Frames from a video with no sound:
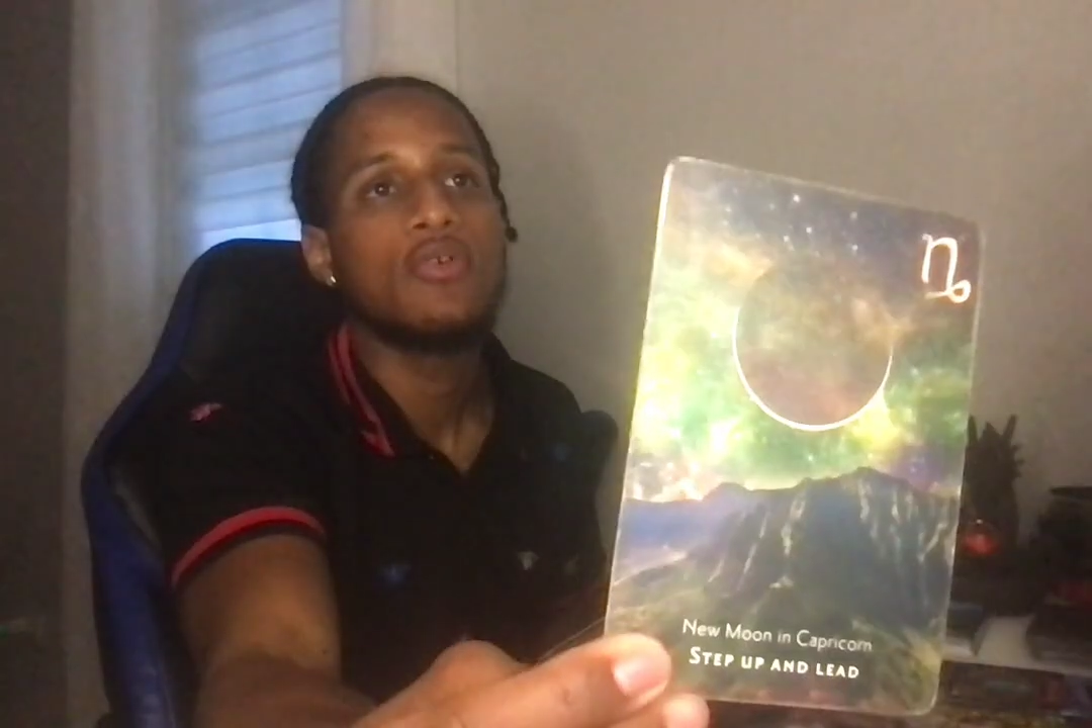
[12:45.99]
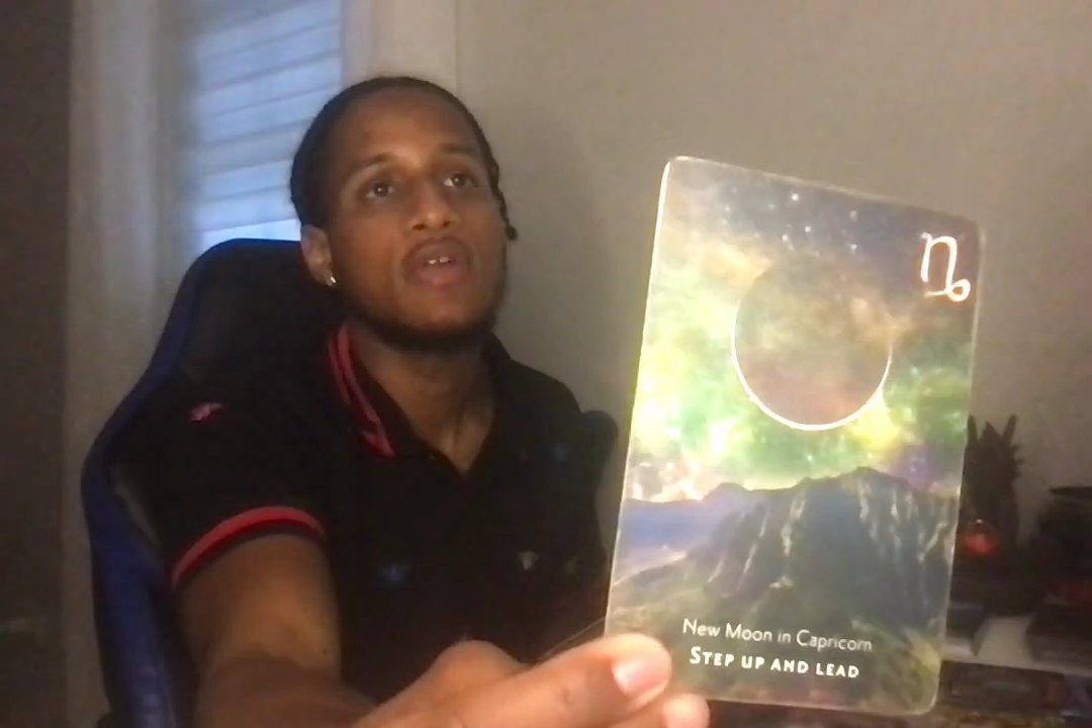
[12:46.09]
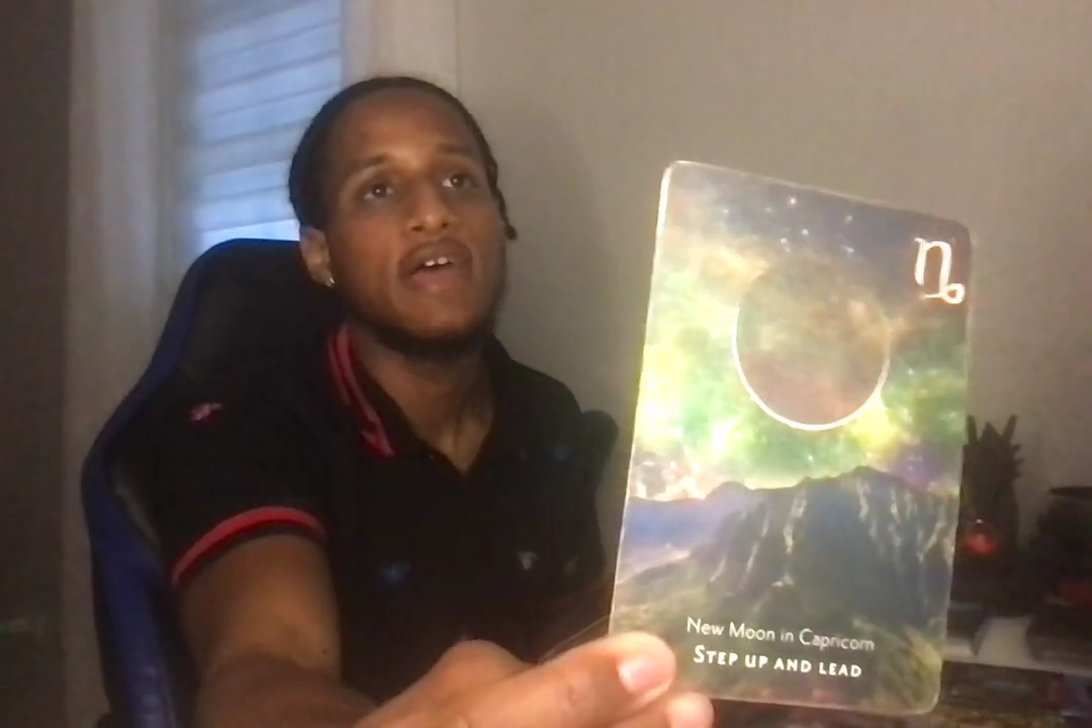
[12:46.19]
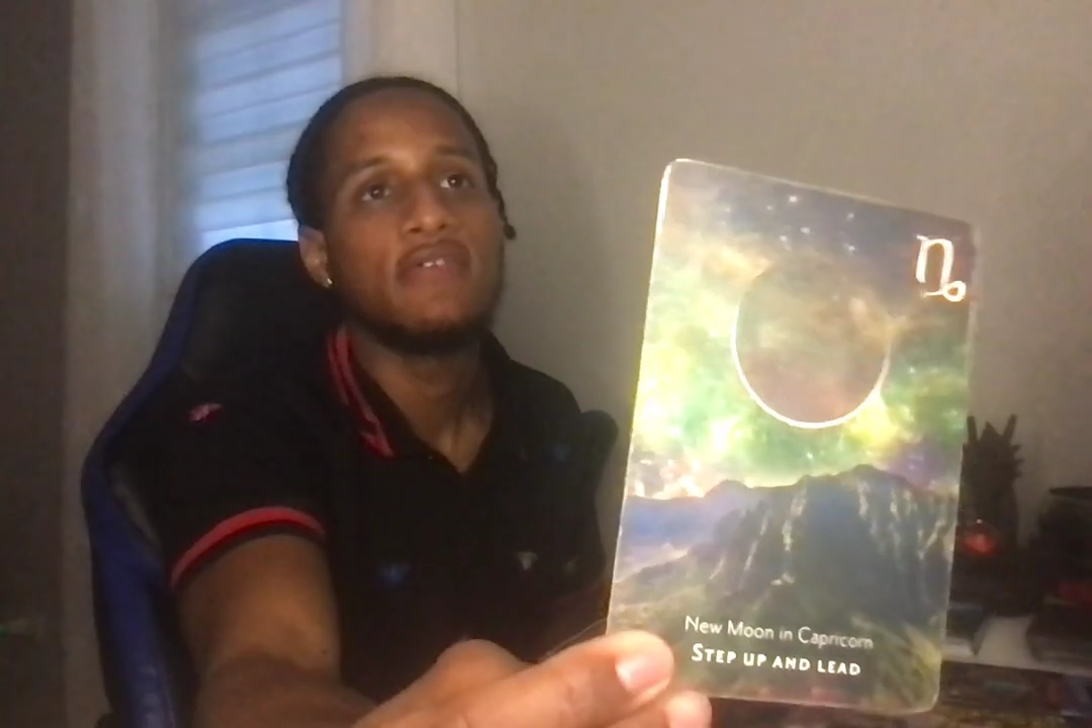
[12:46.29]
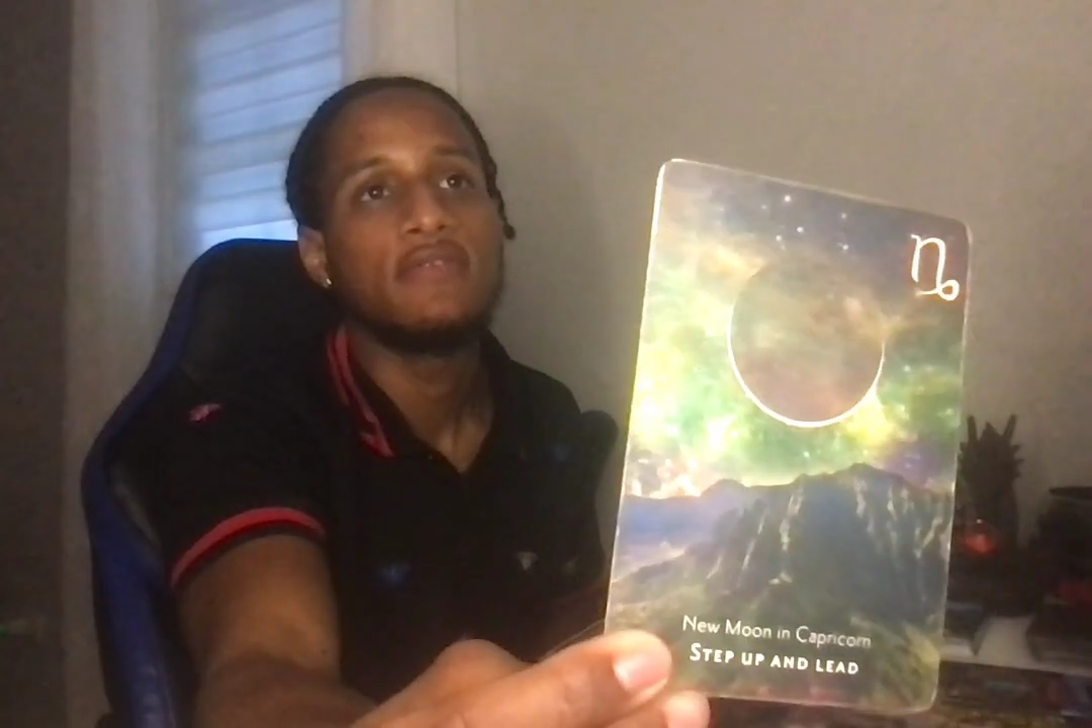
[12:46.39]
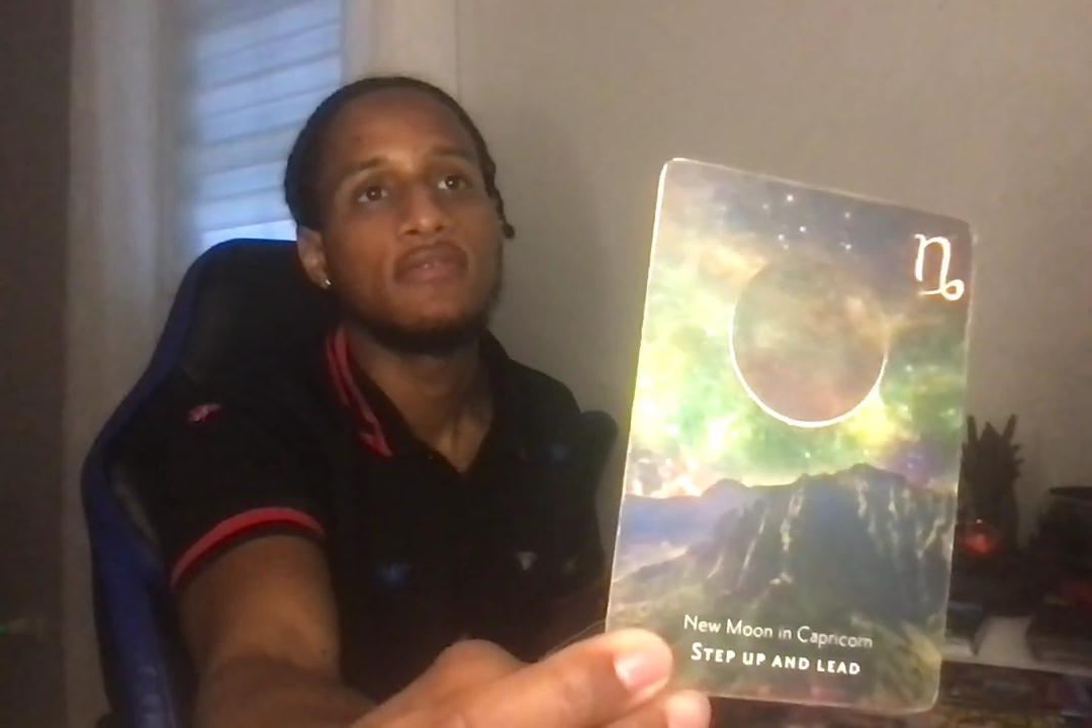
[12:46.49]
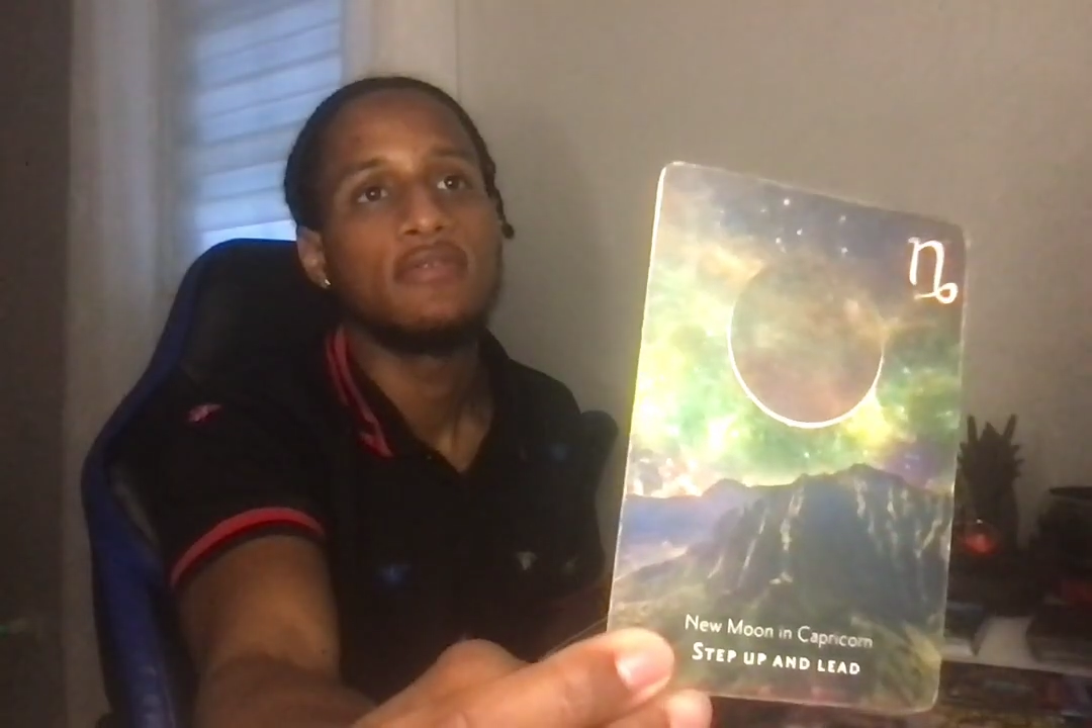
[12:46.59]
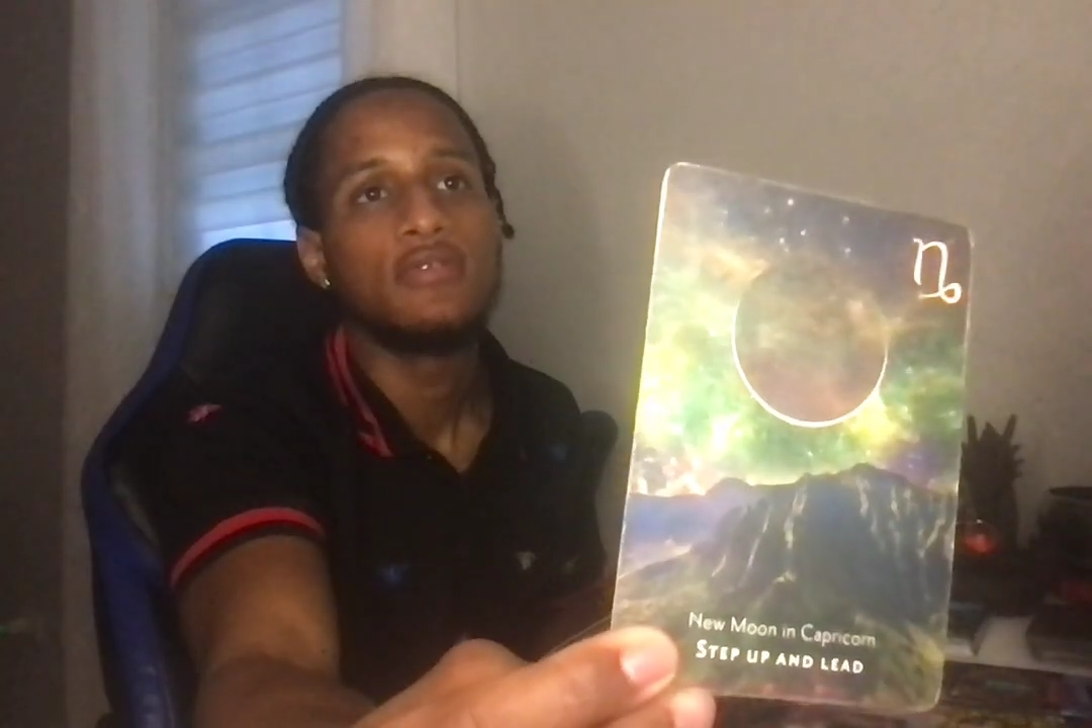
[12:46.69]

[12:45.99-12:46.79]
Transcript: it as,